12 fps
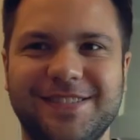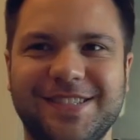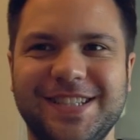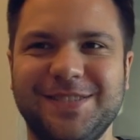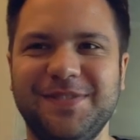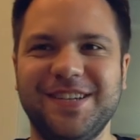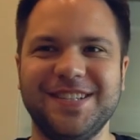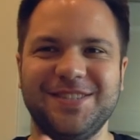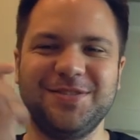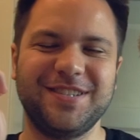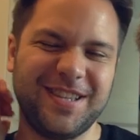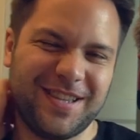Just because
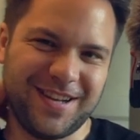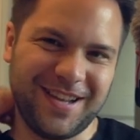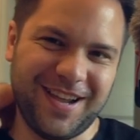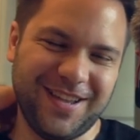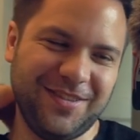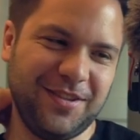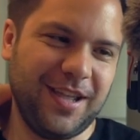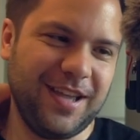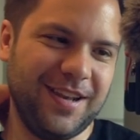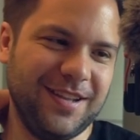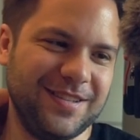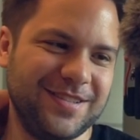you said that I had to
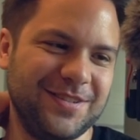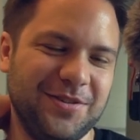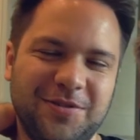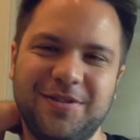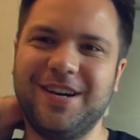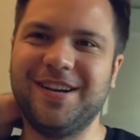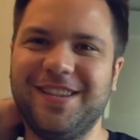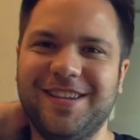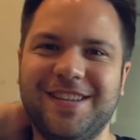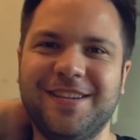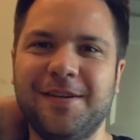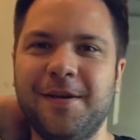get it, so I
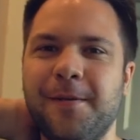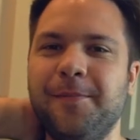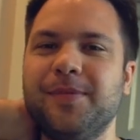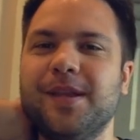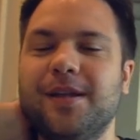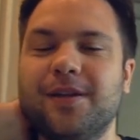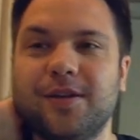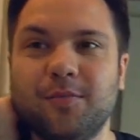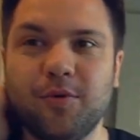did. Good